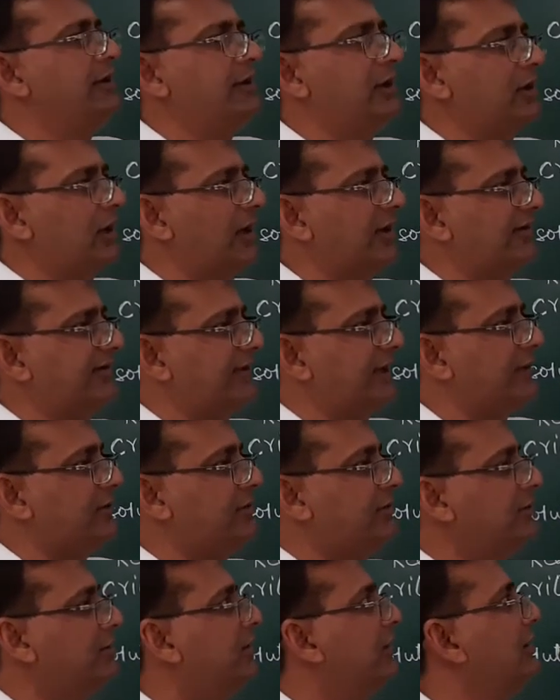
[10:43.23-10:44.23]
in the class
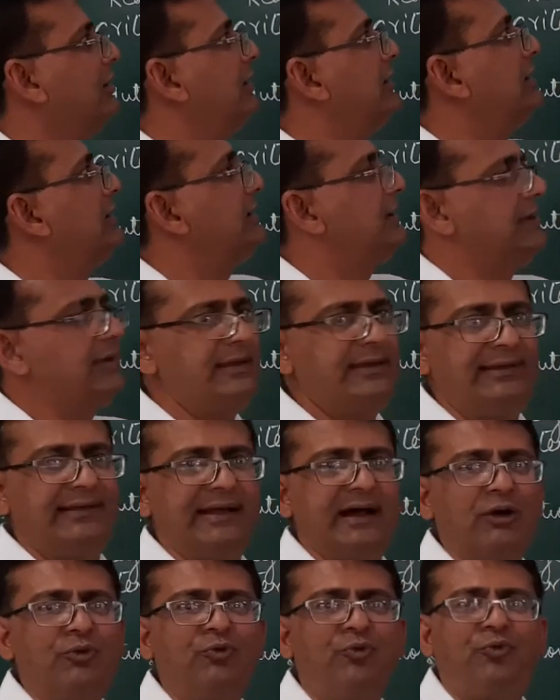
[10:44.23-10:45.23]
10th is
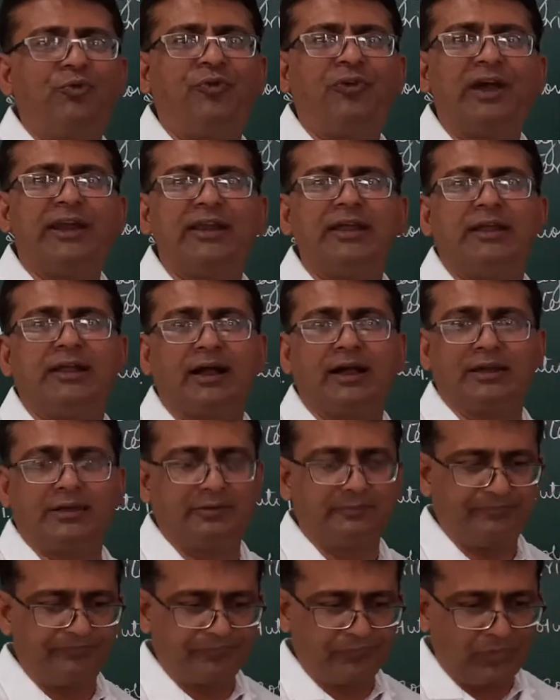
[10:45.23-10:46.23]
a ferric
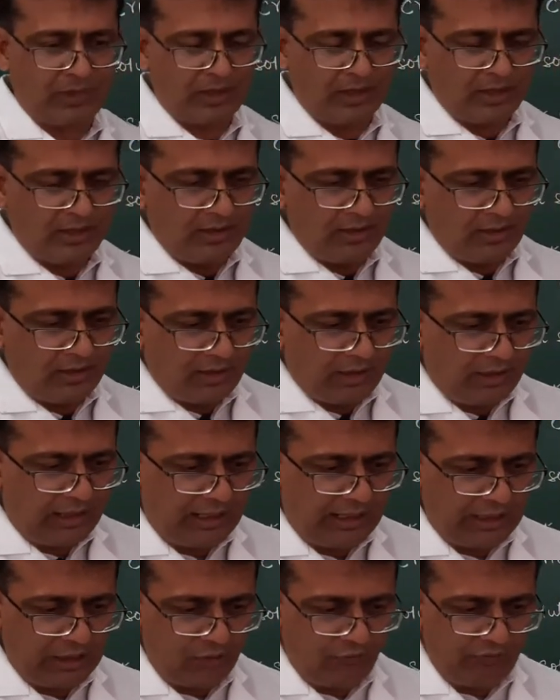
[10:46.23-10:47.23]
ion.
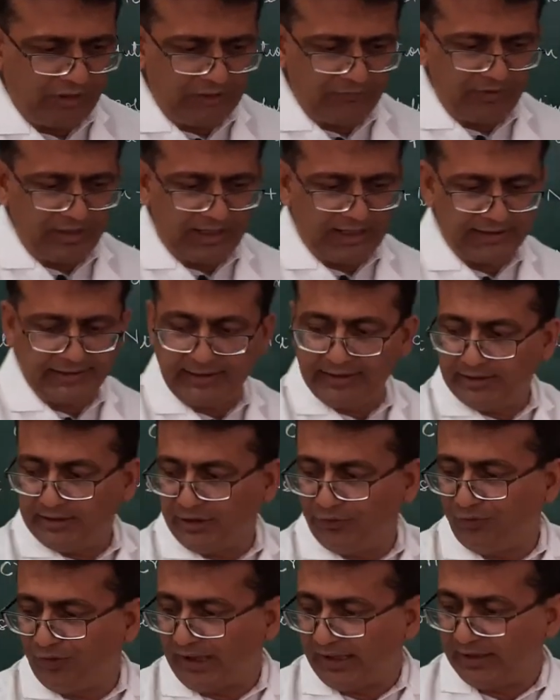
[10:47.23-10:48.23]
How will we
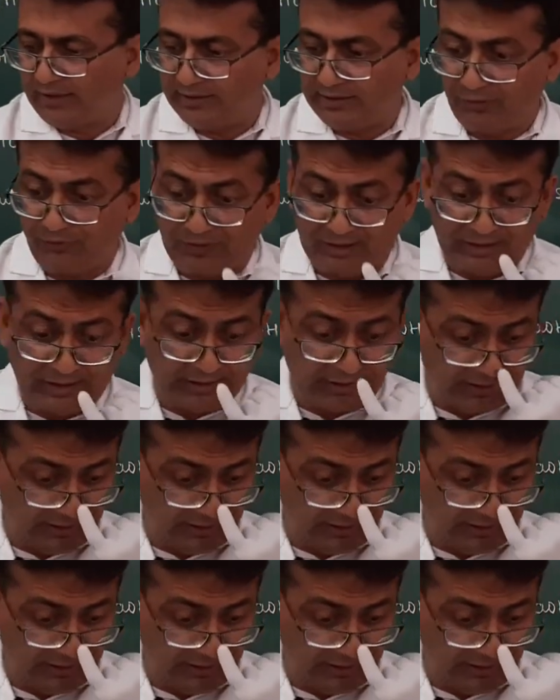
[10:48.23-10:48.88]
identify the ferric